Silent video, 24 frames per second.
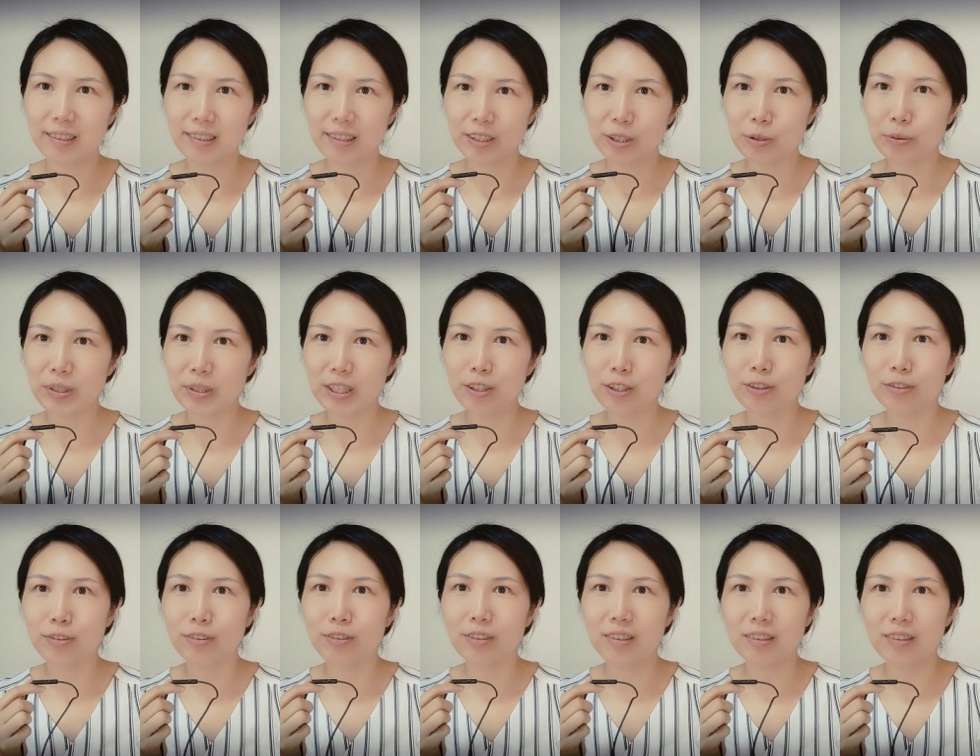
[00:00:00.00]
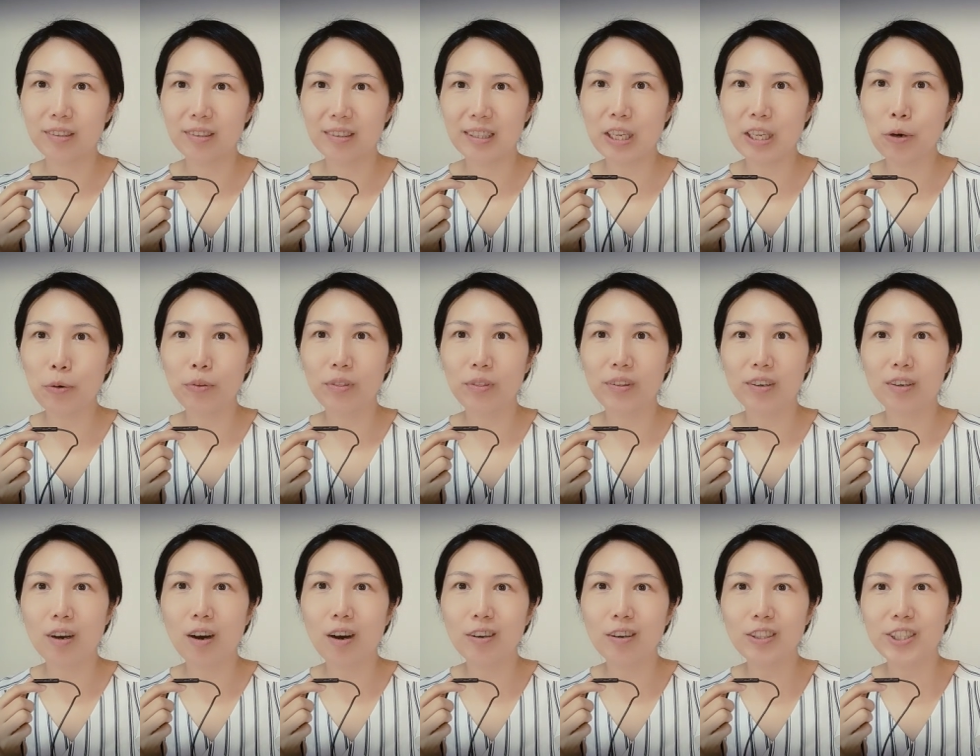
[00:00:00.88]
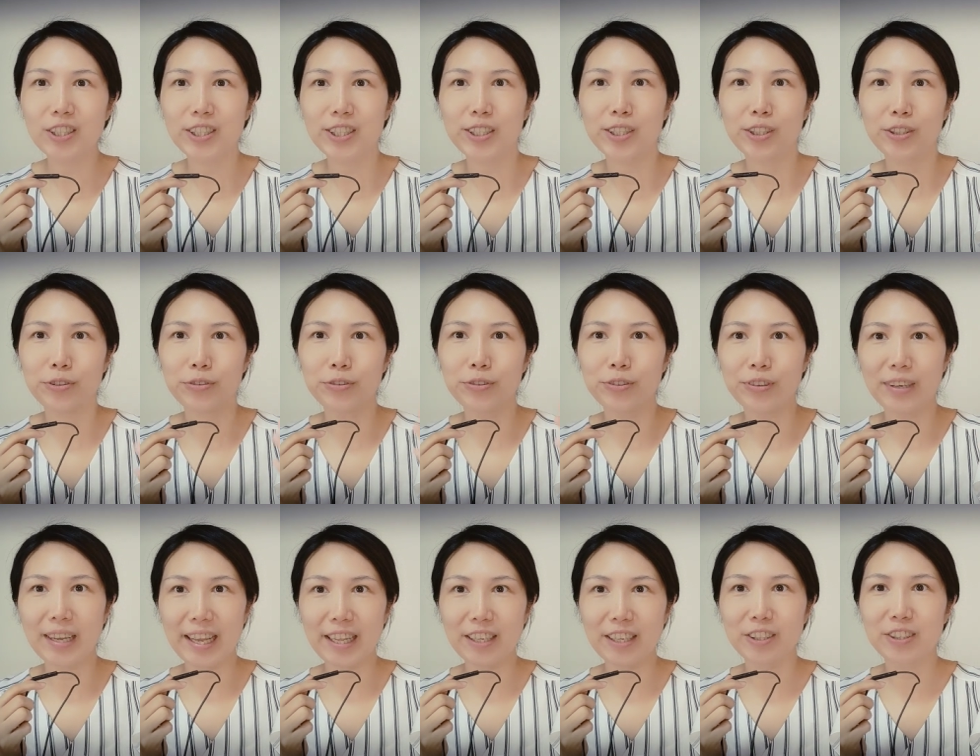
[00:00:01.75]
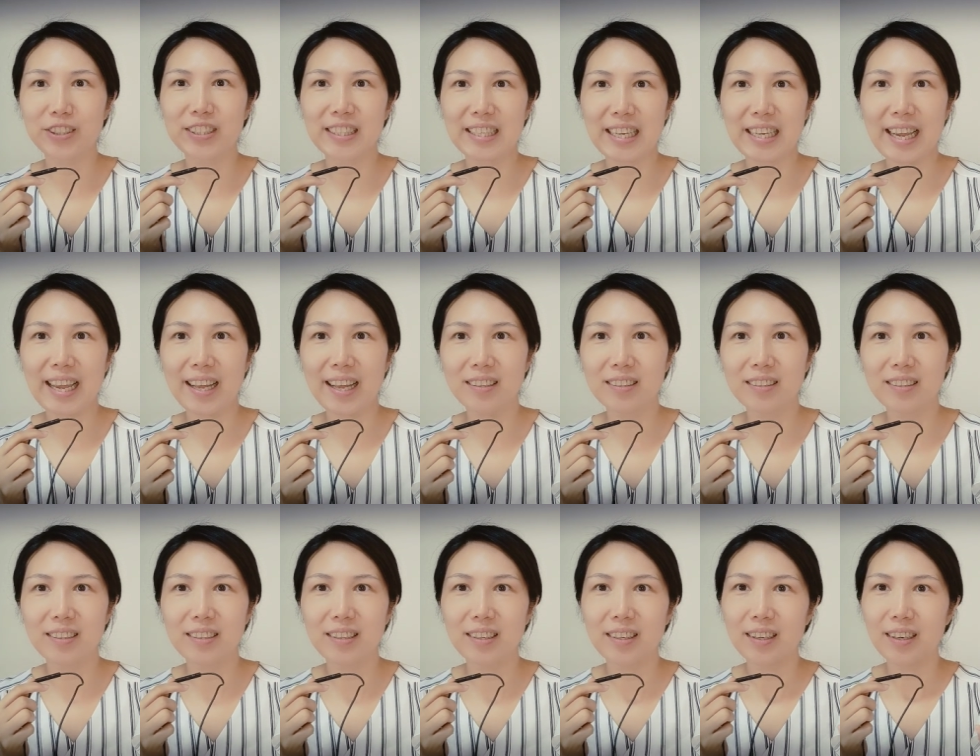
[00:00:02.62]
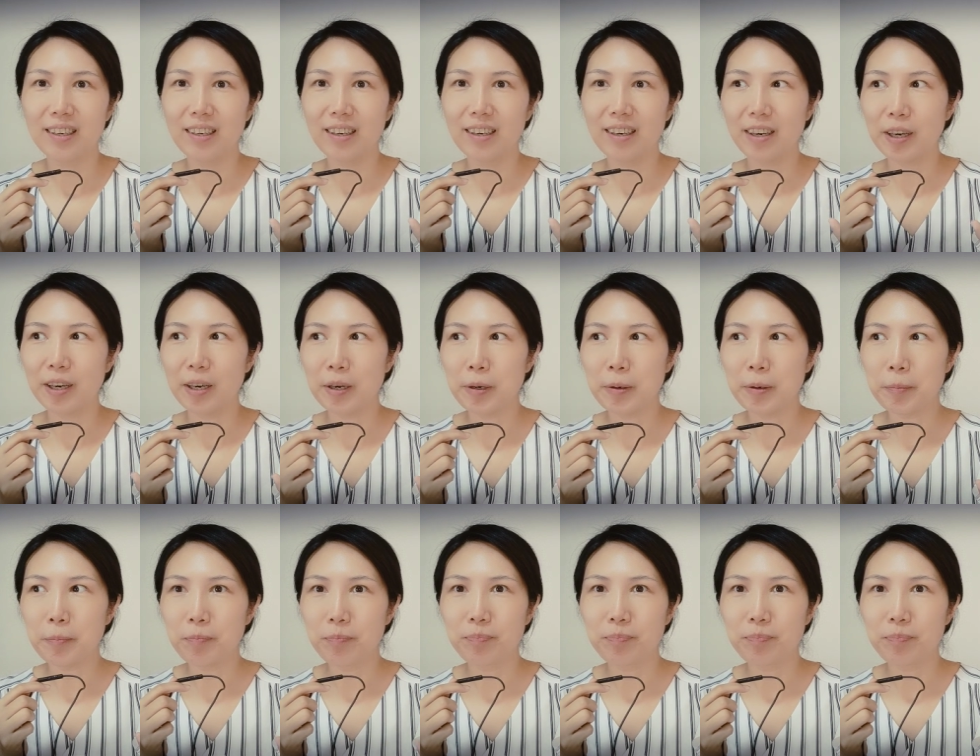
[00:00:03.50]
you need to know the culture to understand um,